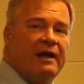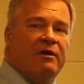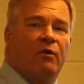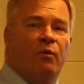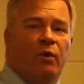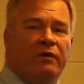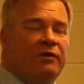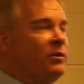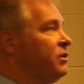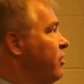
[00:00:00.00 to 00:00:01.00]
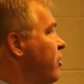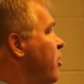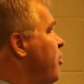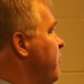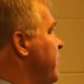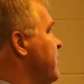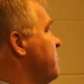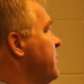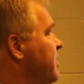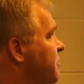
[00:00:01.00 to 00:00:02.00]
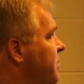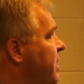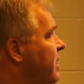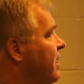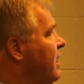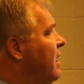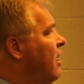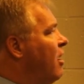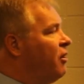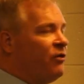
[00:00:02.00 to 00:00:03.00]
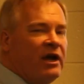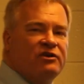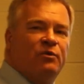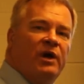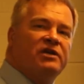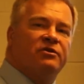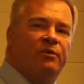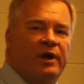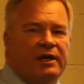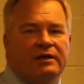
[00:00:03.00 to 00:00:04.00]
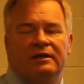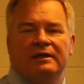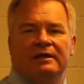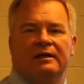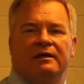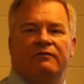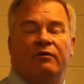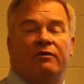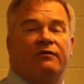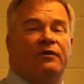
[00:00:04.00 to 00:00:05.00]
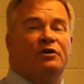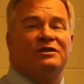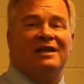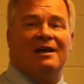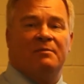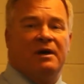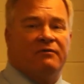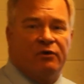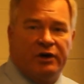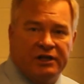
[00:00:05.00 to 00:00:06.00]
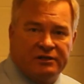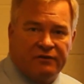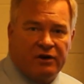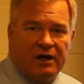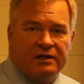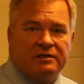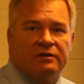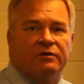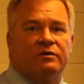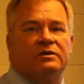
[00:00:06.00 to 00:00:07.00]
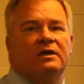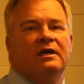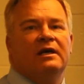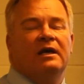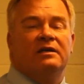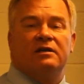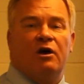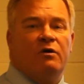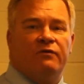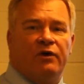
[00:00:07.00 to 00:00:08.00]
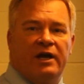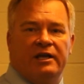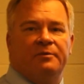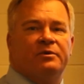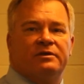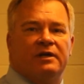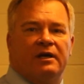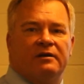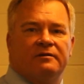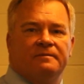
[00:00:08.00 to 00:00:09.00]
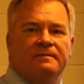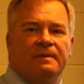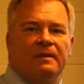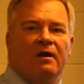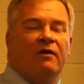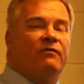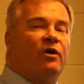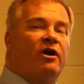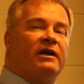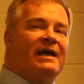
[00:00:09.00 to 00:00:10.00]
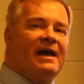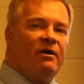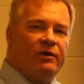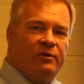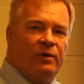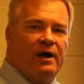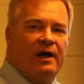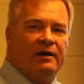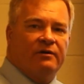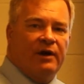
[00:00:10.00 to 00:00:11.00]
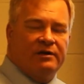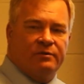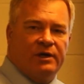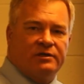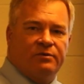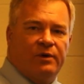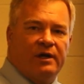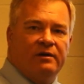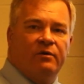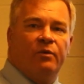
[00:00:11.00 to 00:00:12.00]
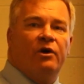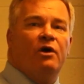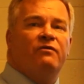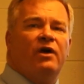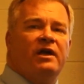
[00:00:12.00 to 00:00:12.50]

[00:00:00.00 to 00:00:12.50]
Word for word: at what the return on our investment has been, our graduation rate for the first time ever at each of our high schools is over 80 percent county-wide graduation rate were over